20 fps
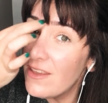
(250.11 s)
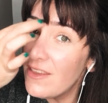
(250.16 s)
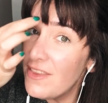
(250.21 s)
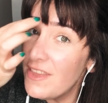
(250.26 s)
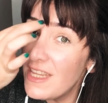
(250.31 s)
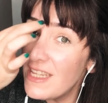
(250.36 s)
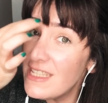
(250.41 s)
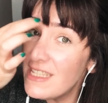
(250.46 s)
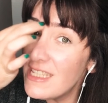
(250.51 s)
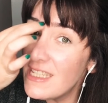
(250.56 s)

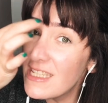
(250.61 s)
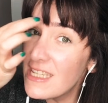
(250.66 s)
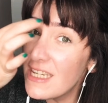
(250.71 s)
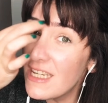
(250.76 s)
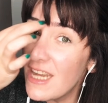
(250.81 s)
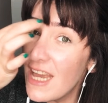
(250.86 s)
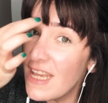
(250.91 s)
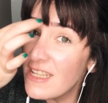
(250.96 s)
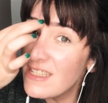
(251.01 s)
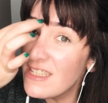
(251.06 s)
this is
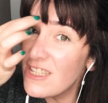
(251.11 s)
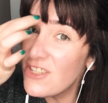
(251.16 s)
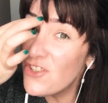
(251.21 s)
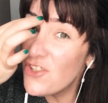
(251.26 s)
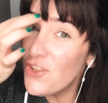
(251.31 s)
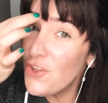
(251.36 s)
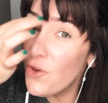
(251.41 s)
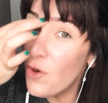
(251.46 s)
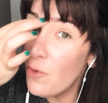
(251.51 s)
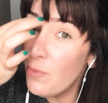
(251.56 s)
connected
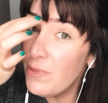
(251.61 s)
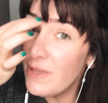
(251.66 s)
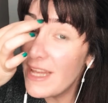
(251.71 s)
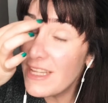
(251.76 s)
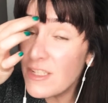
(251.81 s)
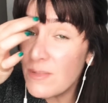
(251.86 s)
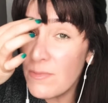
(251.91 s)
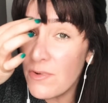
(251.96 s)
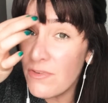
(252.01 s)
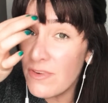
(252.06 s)
to your
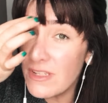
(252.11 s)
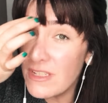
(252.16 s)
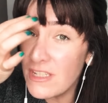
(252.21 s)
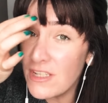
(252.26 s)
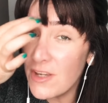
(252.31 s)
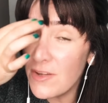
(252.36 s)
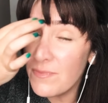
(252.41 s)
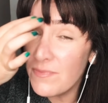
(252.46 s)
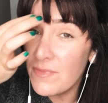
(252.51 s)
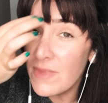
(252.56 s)
bladder
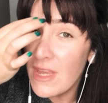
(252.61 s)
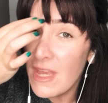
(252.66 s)
meridian,